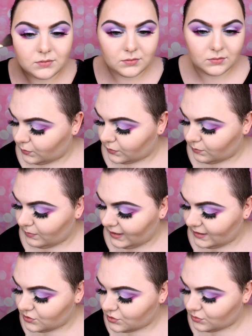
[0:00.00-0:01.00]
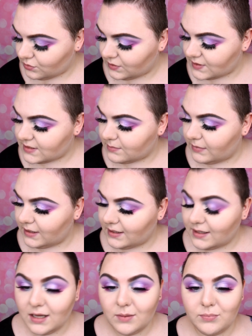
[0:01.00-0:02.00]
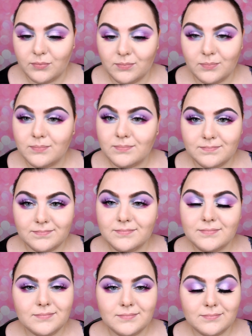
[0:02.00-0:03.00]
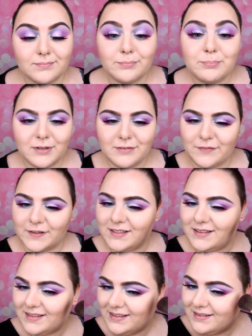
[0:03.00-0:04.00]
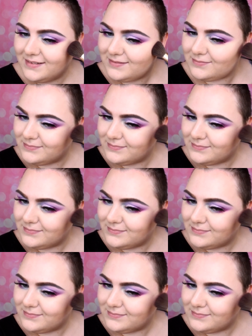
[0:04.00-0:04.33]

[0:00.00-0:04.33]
It will match to this makeup perfectly.